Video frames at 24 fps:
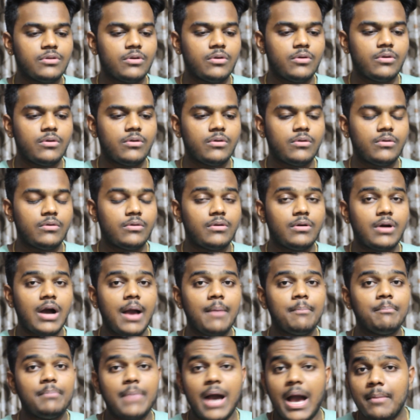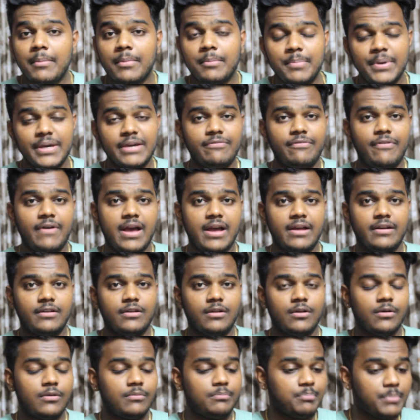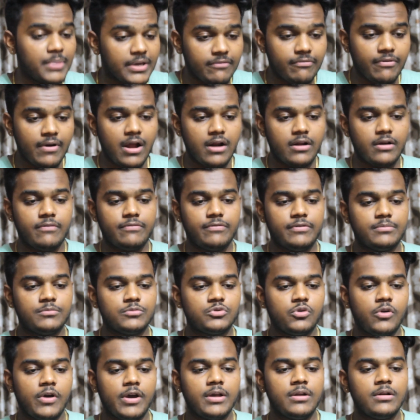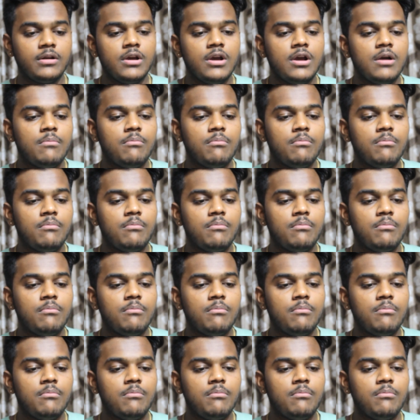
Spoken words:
So, I'm a big fan, you know, big fan of him, Zouhair